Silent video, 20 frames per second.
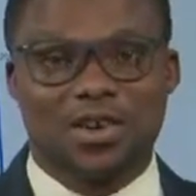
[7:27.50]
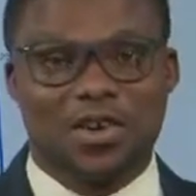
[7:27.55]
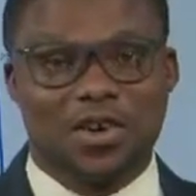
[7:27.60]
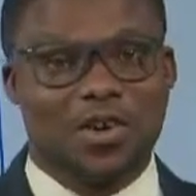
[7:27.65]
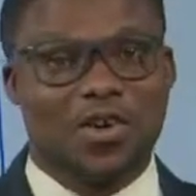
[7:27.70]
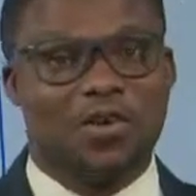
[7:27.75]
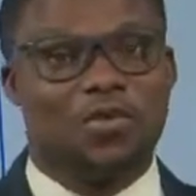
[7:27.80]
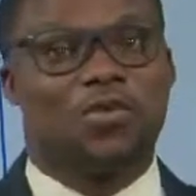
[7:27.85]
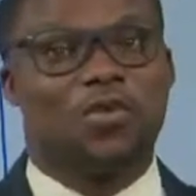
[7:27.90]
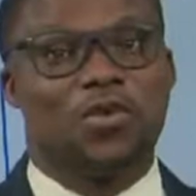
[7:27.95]

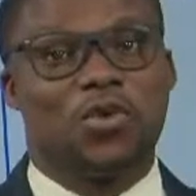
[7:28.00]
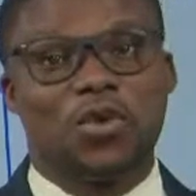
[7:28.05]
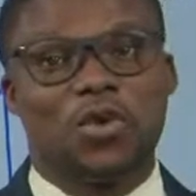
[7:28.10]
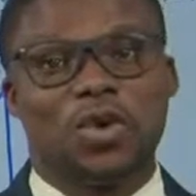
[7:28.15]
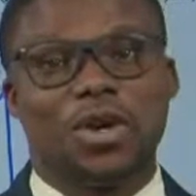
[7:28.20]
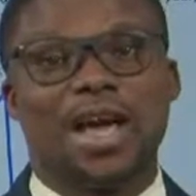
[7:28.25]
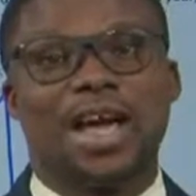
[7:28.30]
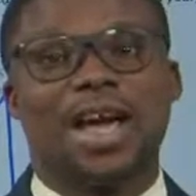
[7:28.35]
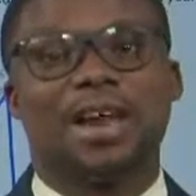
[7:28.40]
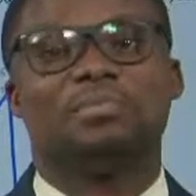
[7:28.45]
food
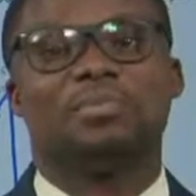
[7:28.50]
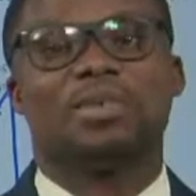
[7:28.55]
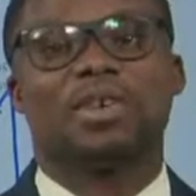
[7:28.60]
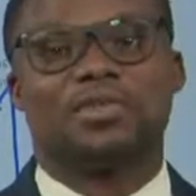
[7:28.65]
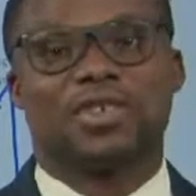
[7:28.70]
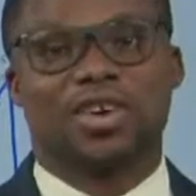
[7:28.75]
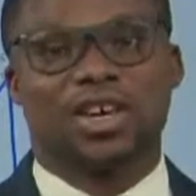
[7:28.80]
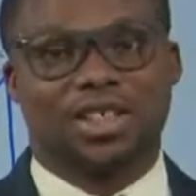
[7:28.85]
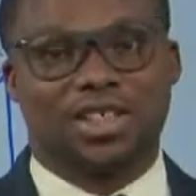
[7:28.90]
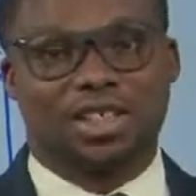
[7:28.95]
and
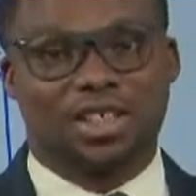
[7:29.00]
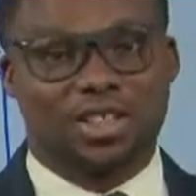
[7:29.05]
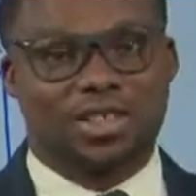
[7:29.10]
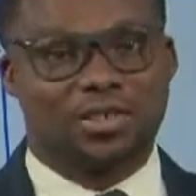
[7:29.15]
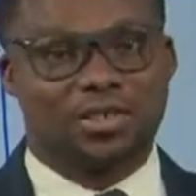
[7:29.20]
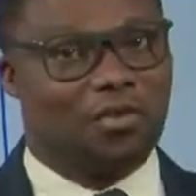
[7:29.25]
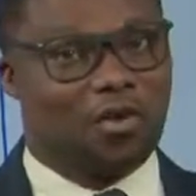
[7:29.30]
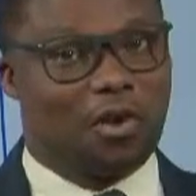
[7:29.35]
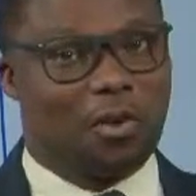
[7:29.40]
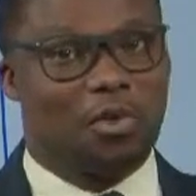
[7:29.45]
beverages
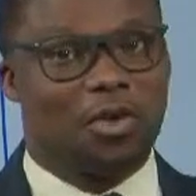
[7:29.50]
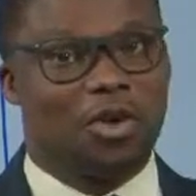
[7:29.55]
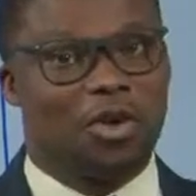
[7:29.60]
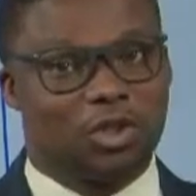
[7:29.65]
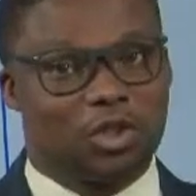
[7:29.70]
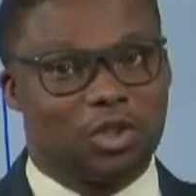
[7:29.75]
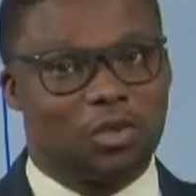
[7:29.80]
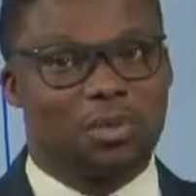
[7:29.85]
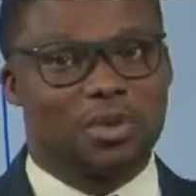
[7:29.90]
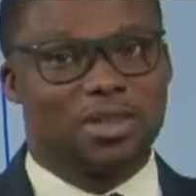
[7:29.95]

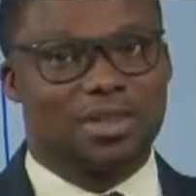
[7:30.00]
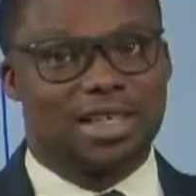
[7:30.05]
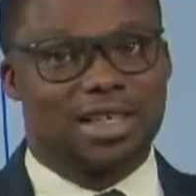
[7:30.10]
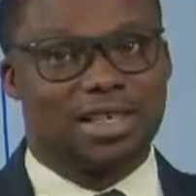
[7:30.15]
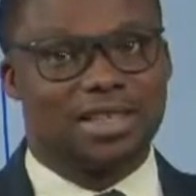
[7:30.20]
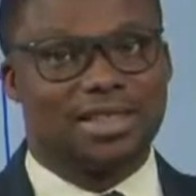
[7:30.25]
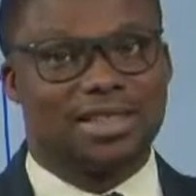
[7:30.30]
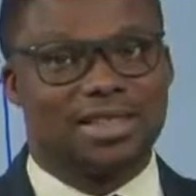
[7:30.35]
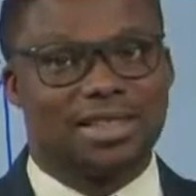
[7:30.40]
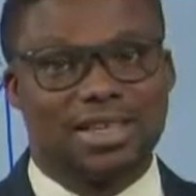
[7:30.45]

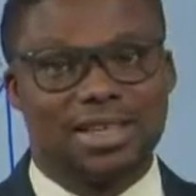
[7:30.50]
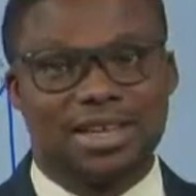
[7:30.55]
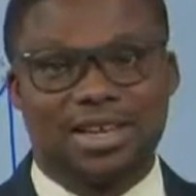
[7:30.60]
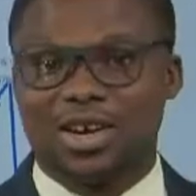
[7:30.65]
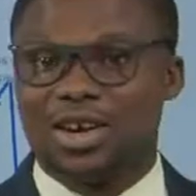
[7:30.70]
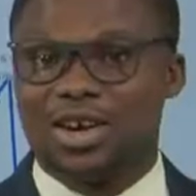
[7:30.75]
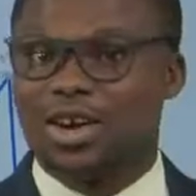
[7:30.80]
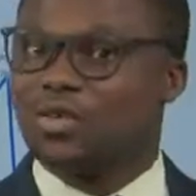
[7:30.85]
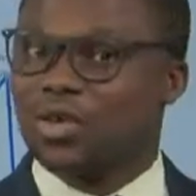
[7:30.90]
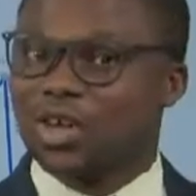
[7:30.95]
4.2%,
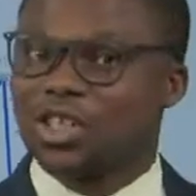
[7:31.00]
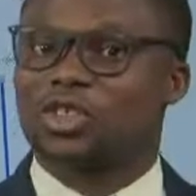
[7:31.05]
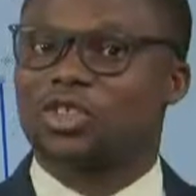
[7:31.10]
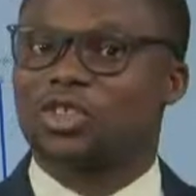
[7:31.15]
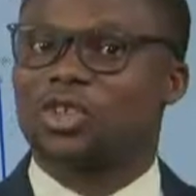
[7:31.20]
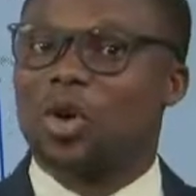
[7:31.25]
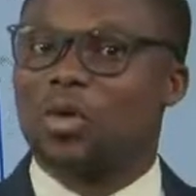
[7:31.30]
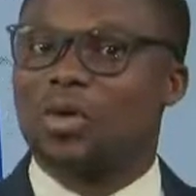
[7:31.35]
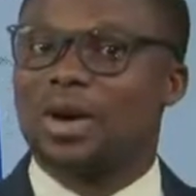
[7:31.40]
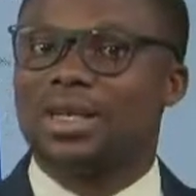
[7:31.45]

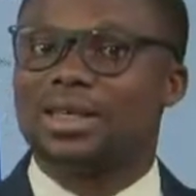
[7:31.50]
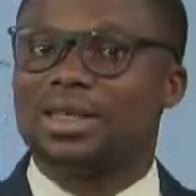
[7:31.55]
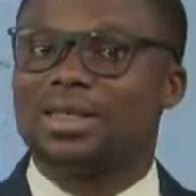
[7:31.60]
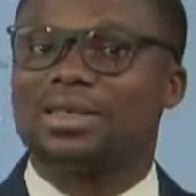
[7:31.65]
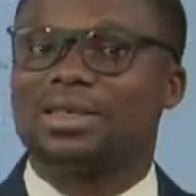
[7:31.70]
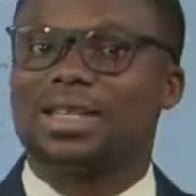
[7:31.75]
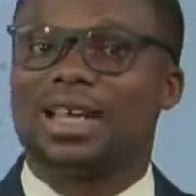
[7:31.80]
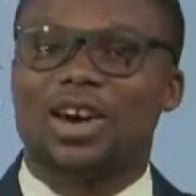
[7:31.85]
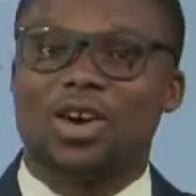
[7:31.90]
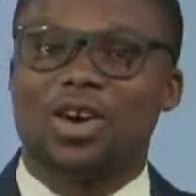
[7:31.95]

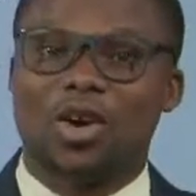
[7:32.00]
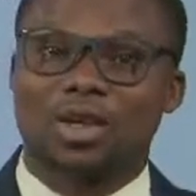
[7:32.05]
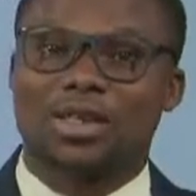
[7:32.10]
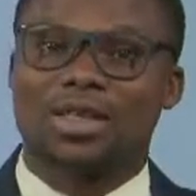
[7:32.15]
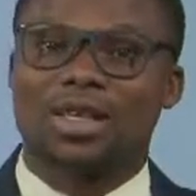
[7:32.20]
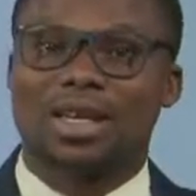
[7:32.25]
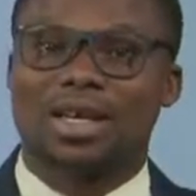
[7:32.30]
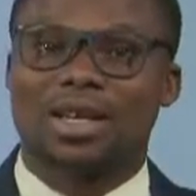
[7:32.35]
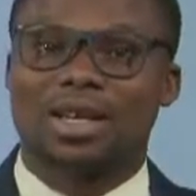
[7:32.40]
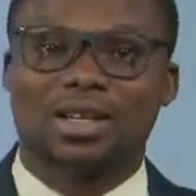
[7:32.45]
restaurants and
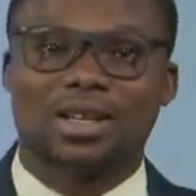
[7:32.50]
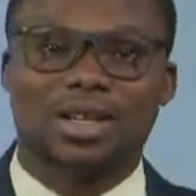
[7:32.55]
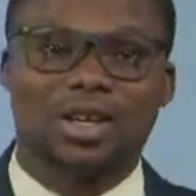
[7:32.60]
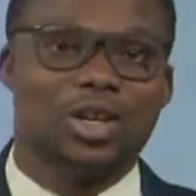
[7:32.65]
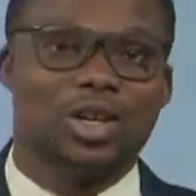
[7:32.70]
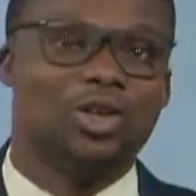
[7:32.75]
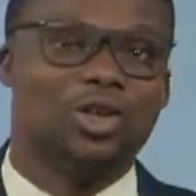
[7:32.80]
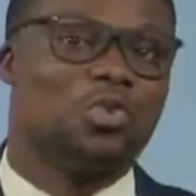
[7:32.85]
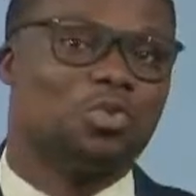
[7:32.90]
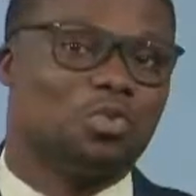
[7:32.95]
hotel
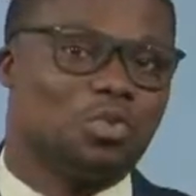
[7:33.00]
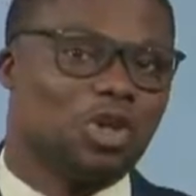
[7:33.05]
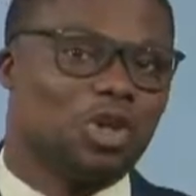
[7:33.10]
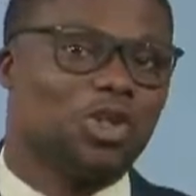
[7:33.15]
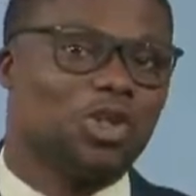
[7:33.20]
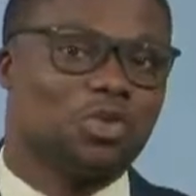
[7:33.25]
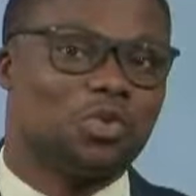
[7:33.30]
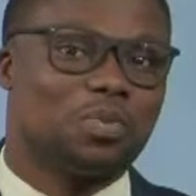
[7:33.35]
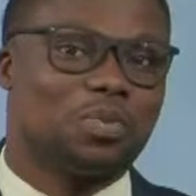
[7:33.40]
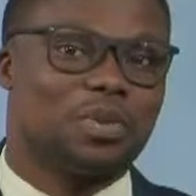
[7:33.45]

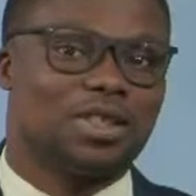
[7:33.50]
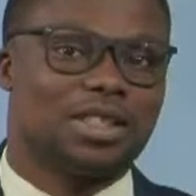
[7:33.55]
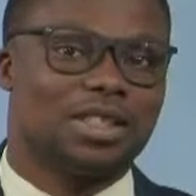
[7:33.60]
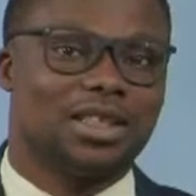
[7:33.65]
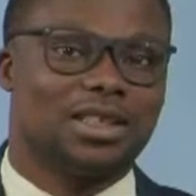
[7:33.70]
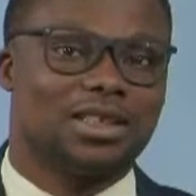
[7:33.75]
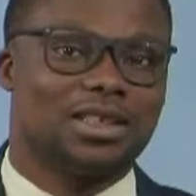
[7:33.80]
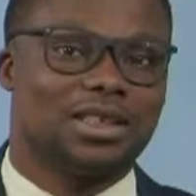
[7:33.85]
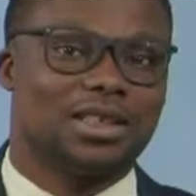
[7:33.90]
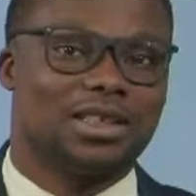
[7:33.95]
2.2%,